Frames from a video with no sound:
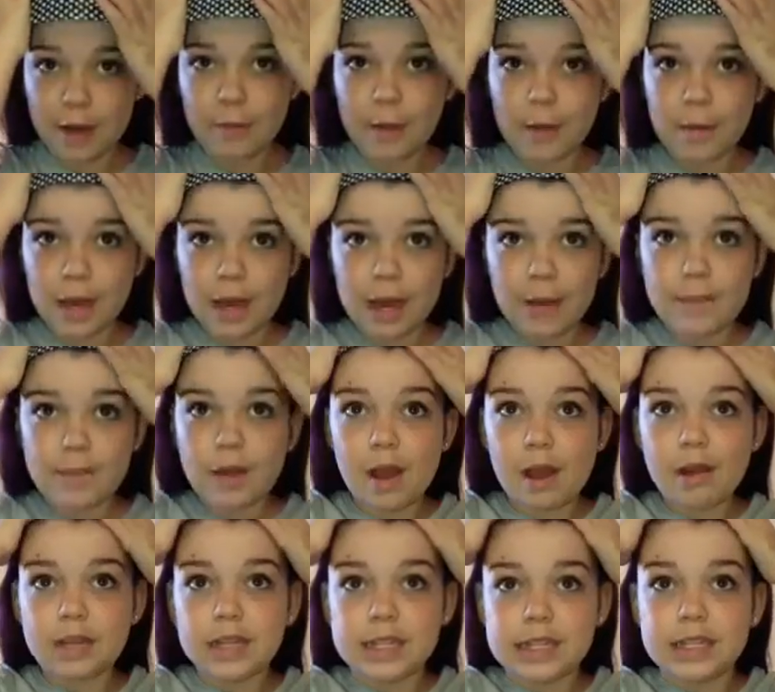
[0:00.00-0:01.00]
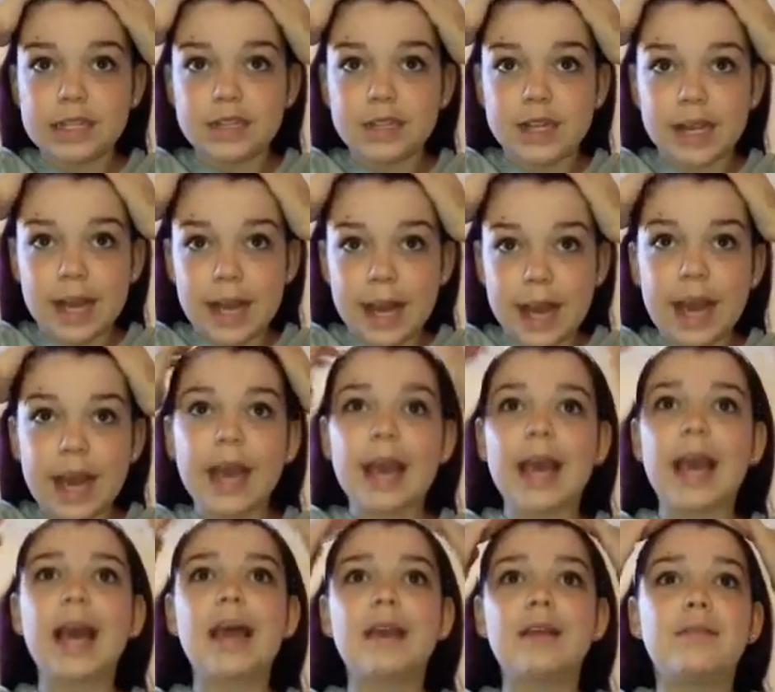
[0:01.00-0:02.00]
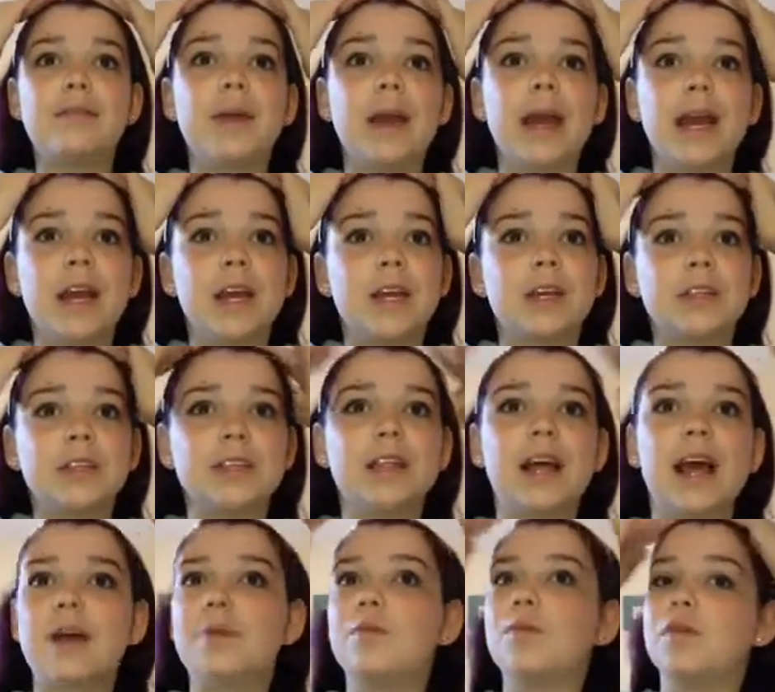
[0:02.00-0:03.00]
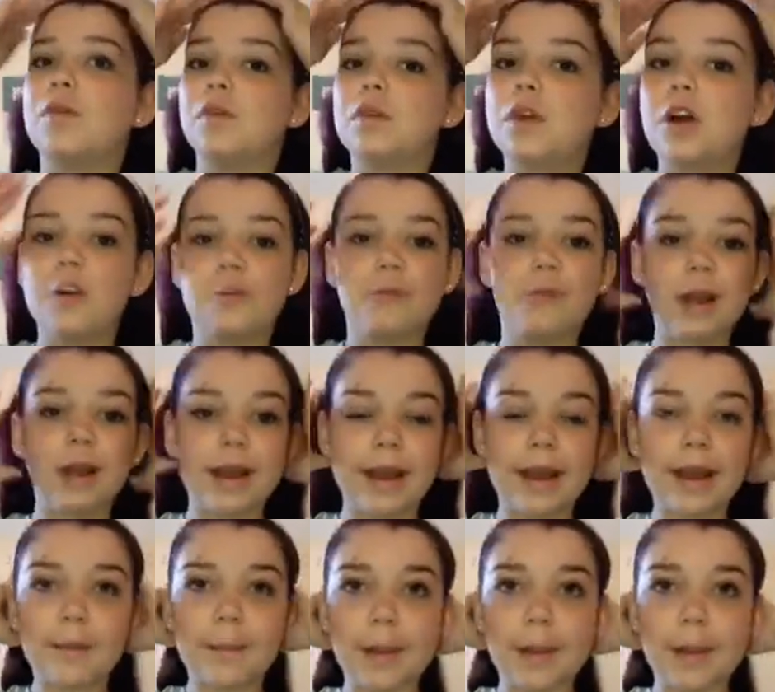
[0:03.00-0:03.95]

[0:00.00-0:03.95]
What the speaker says: of my makeup, so I'm just using a headband that will comb my hair